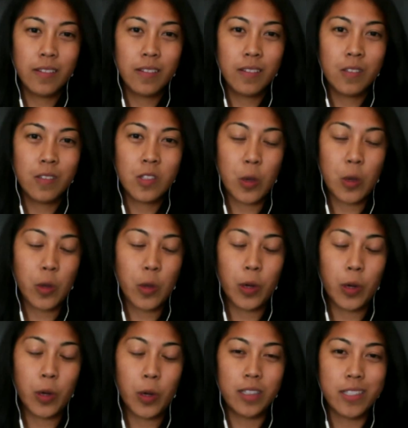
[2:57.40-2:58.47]
Don't go
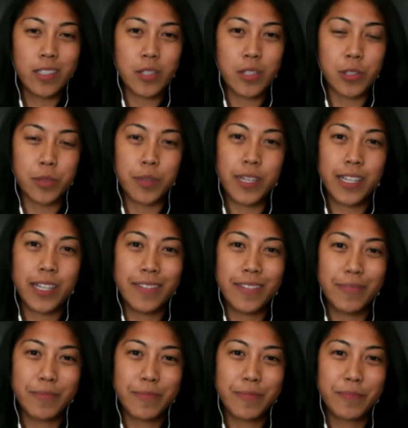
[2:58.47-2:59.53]
on all social media.
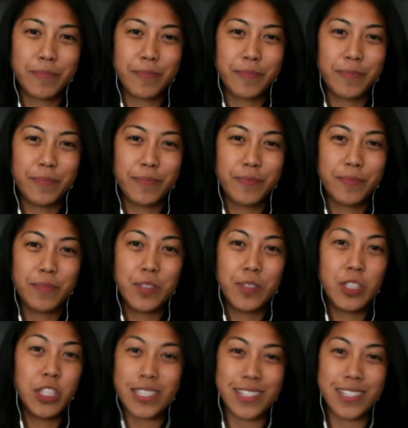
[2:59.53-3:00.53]
Just